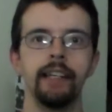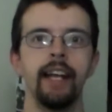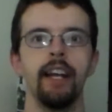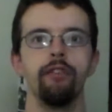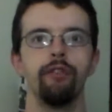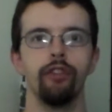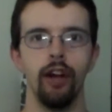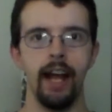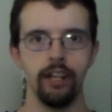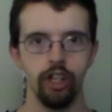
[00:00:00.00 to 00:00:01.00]
and get it
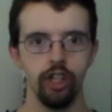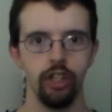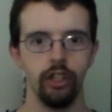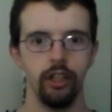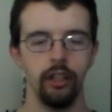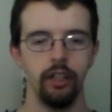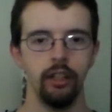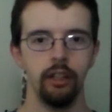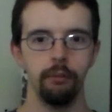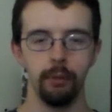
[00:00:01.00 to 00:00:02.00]
fresh.
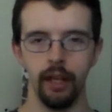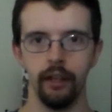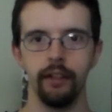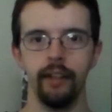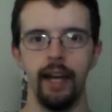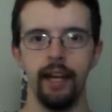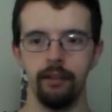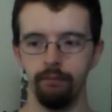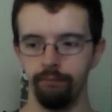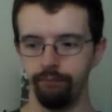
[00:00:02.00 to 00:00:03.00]
Beyond
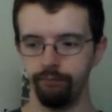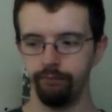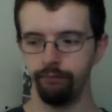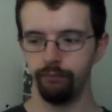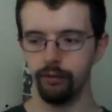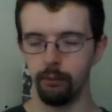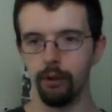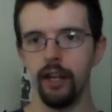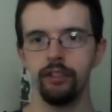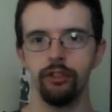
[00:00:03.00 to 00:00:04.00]
that, the
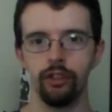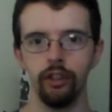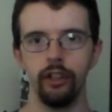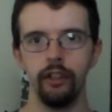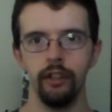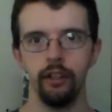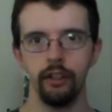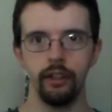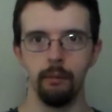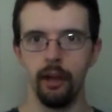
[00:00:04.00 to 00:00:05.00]
price is good,
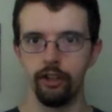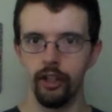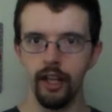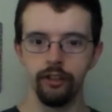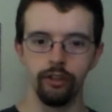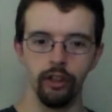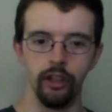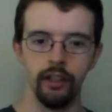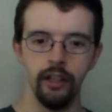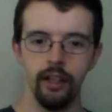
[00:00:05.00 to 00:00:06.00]
the amount you get is
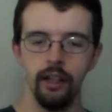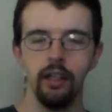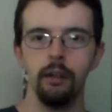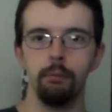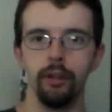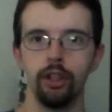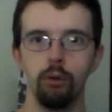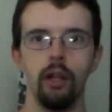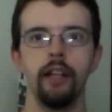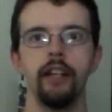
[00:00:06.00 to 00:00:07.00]
good, but the
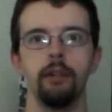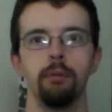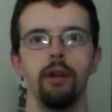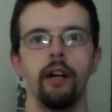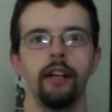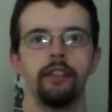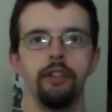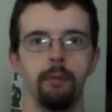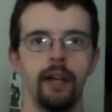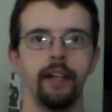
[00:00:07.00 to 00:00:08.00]
quality of the product,
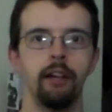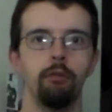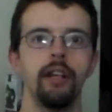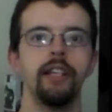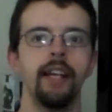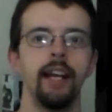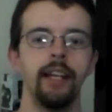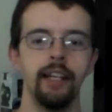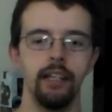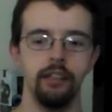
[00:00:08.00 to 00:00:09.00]
depending on when you get
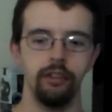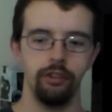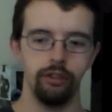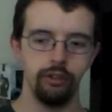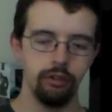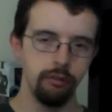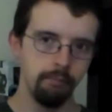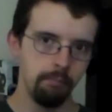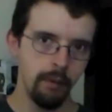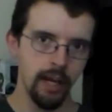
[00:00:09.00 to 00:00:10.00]
it, is
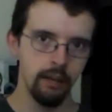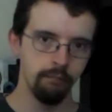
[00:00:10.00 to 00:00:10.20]
meh.